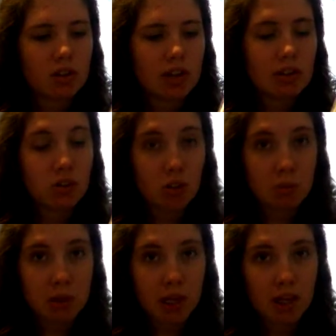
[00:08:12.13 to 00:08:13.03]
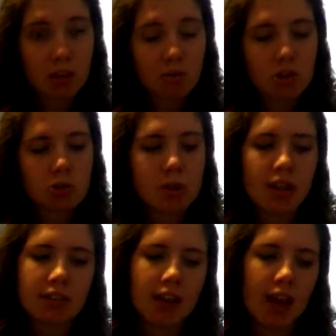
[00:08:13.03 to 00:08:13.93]
insomnia, which
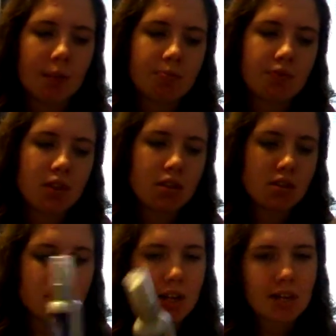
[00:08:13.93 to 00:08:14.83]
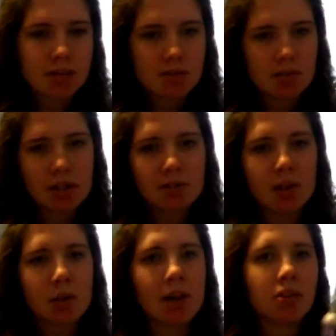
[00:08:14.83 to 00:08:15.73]
means that some days I'll sleep
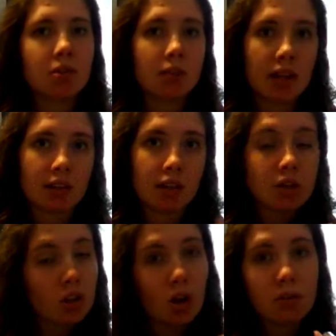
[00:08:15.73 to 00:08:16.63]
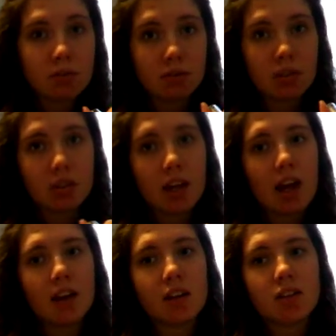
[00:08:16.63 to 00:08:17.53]
really well, some days I don't.
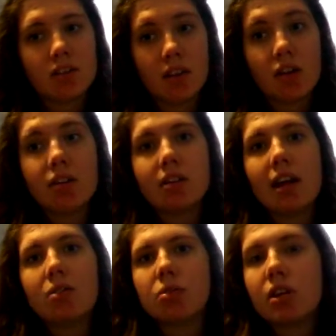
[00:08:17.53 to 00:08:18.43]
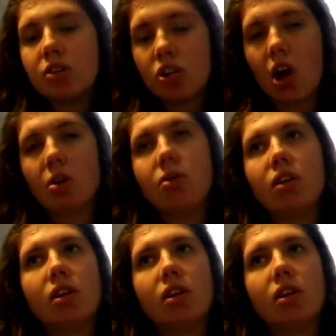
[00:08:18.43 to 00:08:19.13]
And on the days when I don't,